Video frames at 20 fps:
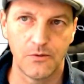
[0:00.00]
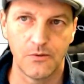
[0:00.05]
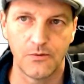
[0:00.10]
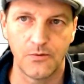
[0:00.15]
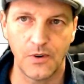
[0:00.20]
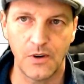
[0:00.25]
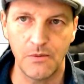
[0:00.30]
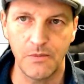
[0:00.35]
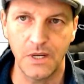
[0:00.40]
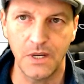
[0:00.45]

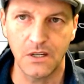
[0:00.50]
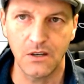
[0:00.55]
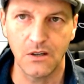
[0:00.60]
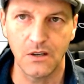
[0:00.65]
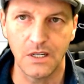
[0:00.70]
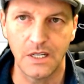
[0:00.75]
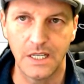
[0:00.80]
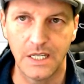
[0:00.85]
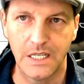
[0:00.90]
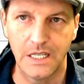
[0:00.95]
FileMaker
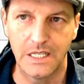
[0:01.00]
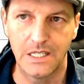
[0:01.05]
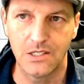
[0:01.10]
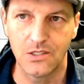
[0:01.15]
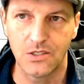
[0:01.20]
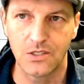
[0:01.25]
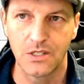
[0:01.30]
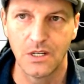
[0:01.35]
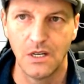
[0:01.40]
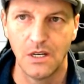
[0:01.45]

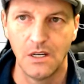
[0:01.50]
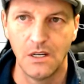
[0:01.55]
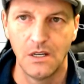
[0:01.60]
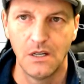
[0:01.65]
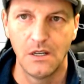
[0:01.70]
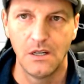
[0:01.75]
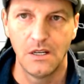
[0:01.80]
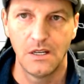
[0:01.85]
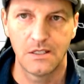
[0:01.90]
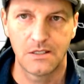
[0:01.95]
is,
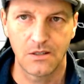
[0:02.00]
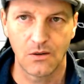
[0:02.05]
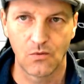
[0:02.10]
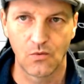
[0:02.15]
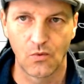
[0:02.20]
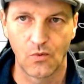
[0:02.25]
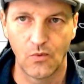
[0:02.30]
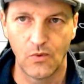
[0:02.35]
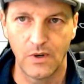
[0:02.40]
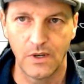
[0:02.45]

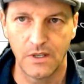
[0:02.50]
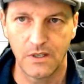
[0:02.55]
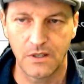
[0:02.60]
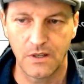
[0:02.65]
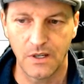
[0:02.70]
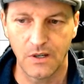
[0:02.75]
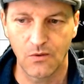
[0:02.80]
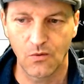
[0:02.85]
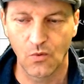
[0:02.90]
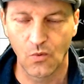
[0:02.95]

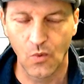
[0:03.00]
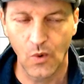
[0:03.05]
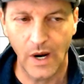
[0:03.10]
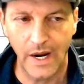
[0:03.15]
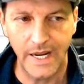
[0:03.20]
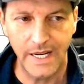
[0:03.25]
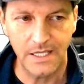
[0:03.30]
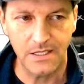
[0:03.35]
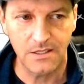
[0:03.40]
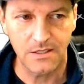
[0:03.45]
it
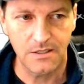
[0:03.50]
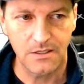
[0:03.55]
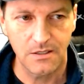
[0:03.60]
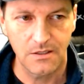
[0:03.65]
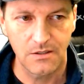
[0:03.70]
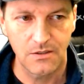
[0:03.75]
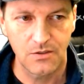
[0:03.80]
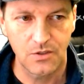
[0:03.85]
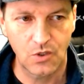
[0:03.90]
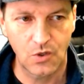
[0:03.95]
writes
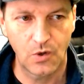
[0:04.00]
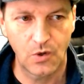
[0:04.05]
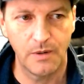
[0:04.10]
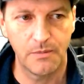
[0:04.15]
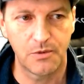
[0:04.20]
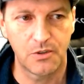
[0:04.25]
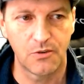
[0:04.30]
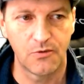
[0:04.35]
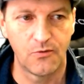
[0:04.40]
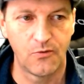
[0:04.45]

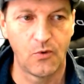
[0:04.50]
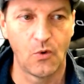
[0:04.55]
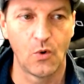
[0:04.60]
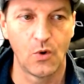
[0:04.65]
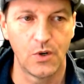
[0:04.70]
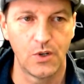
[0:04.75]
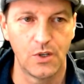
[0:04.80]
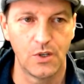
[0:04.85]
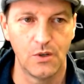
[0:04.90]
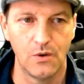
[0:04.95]
script for
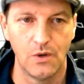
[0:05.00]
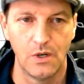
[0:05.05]
you.